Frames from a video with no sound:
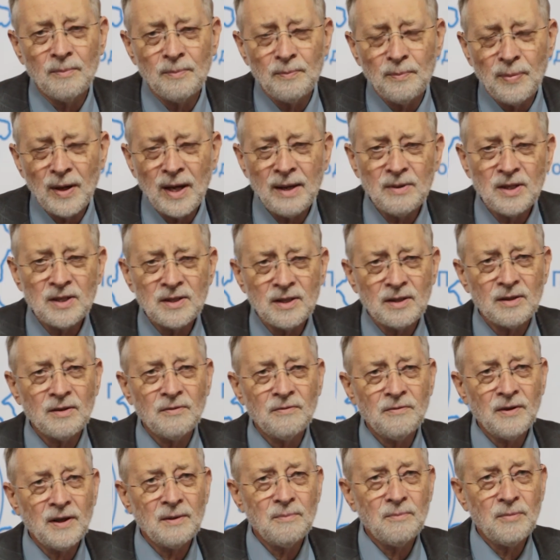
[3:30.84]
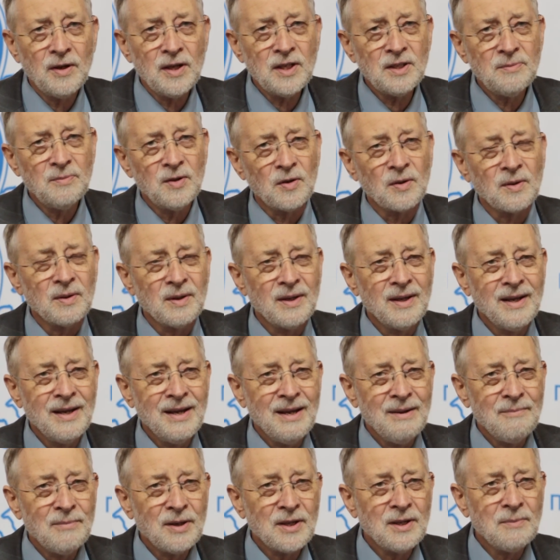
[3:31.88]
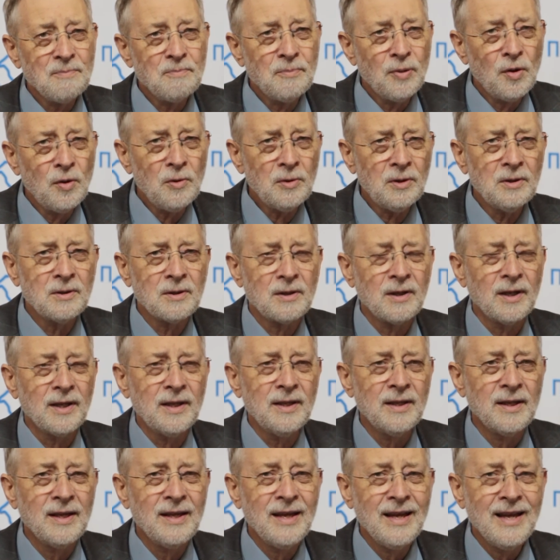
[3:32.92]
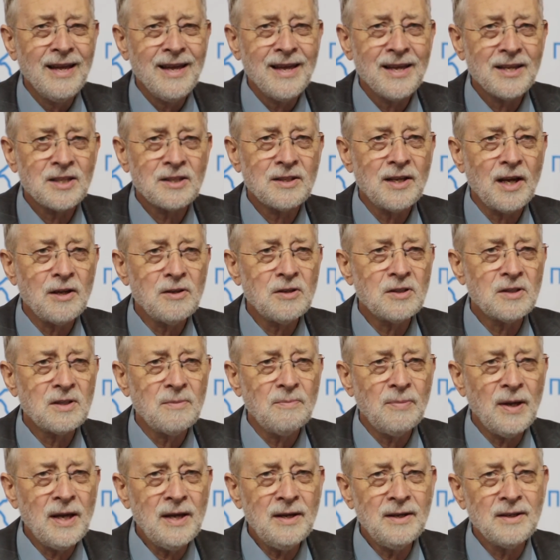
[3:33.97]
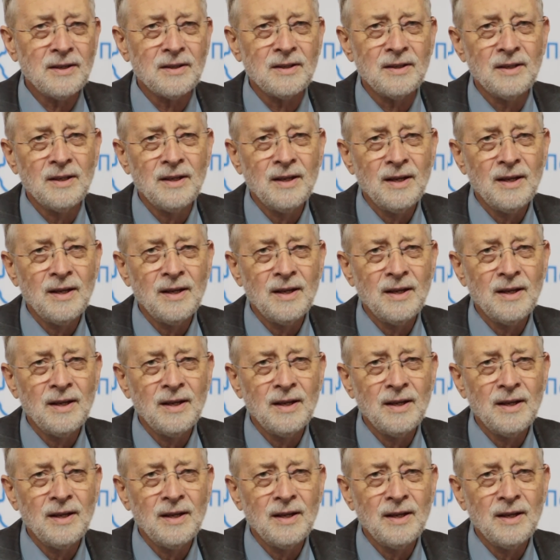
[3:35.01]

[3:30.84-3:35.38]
babies that are fed breast milk. But importantly, it's dose dependent.